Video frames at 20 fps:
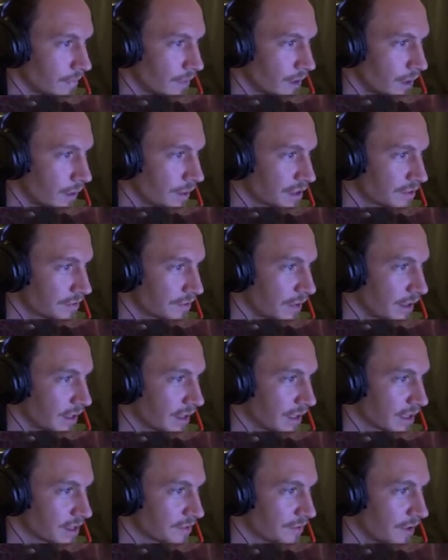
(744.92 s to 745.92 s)
No, it's
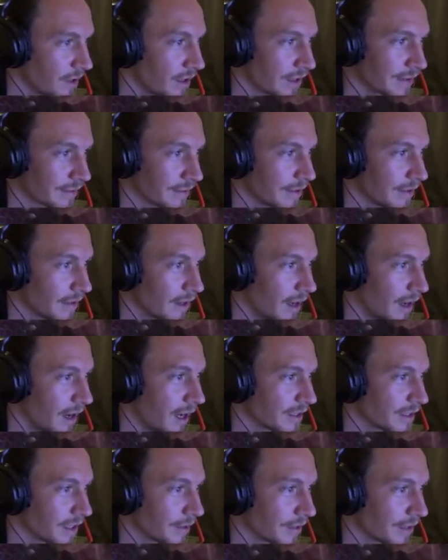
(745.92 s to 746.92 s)
fine, it's fine.
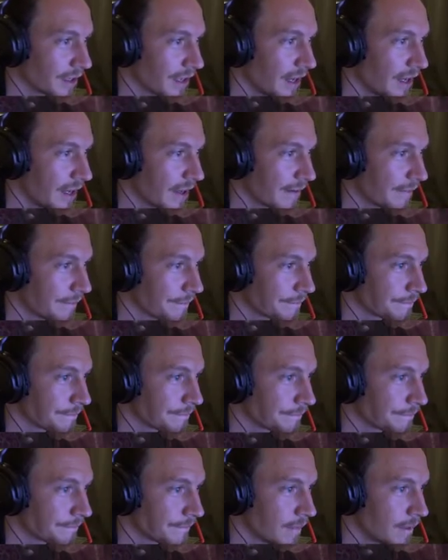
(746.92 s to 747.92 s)
I don't care.
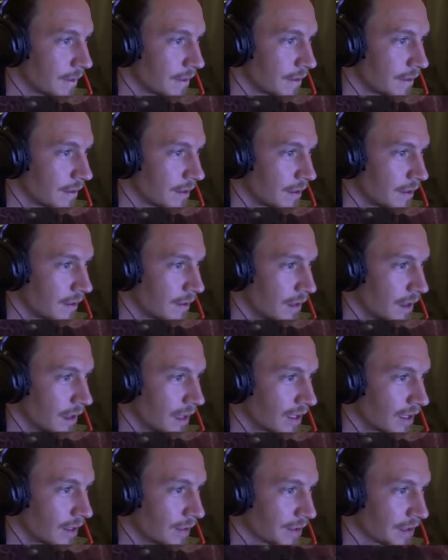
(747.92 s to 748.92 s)

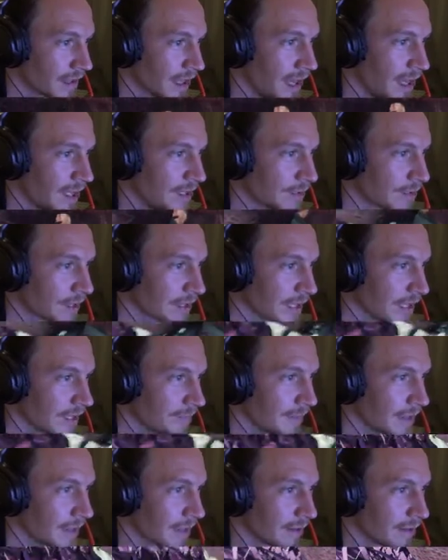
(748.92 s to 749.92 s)
I don't care, you can hit
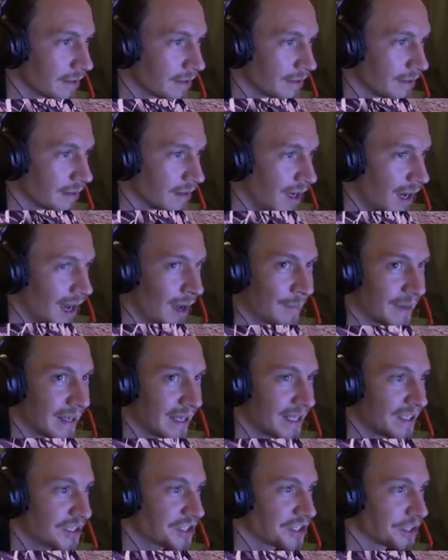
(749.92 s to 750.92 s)
me. I'ma
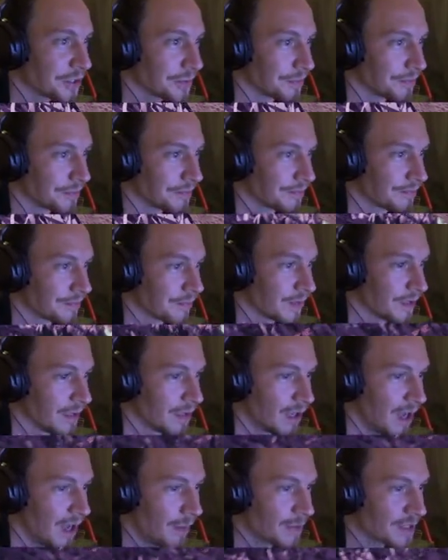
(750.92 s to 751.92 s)
eat you.
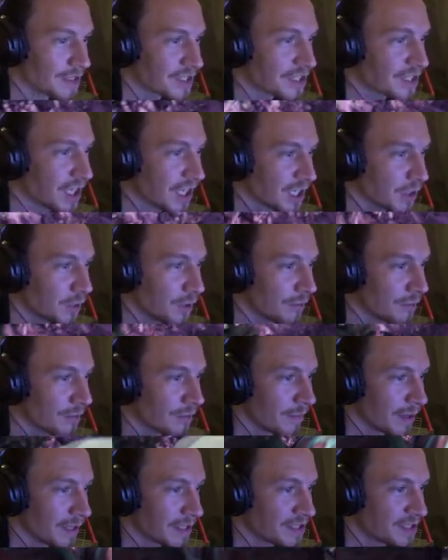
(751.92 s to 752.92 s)
I'ma suck you up with
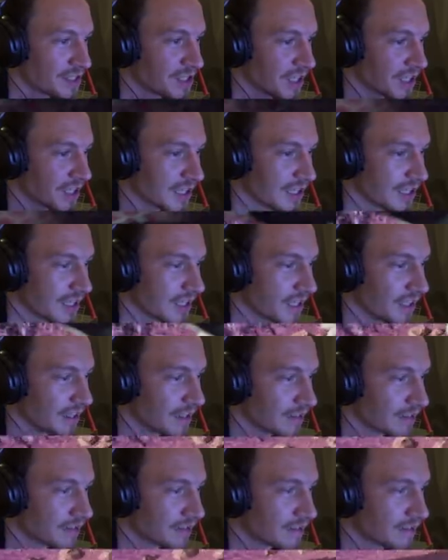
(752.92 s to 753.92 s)
my sucking gun.
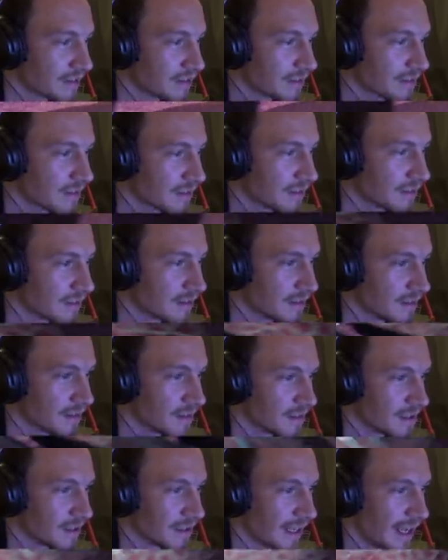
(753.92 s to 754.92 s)

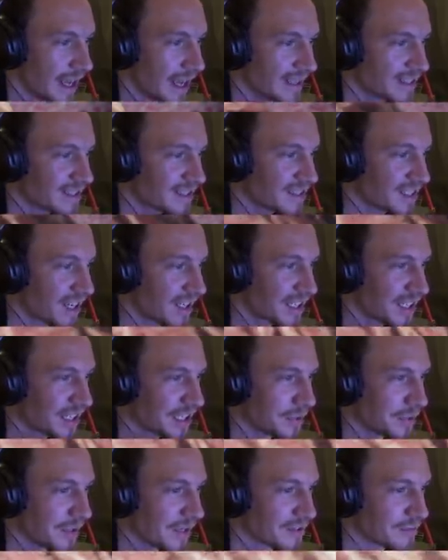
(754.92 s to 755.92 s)
Yes, yeah, sucking
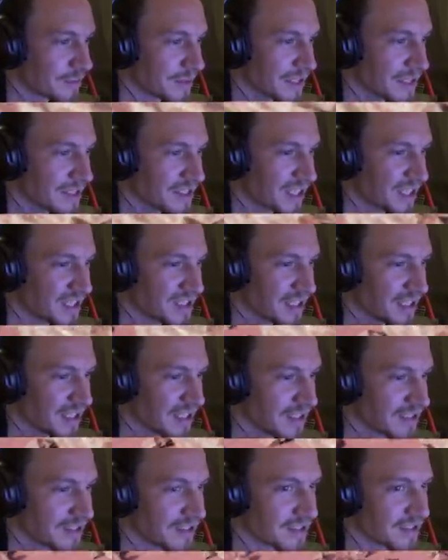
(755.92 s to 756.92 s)
you gives me
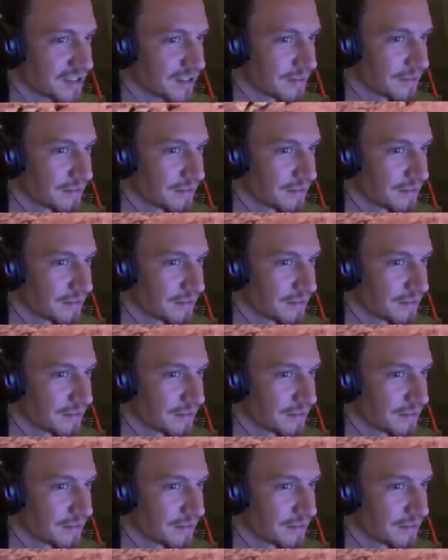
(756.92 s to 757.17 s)
sustenance.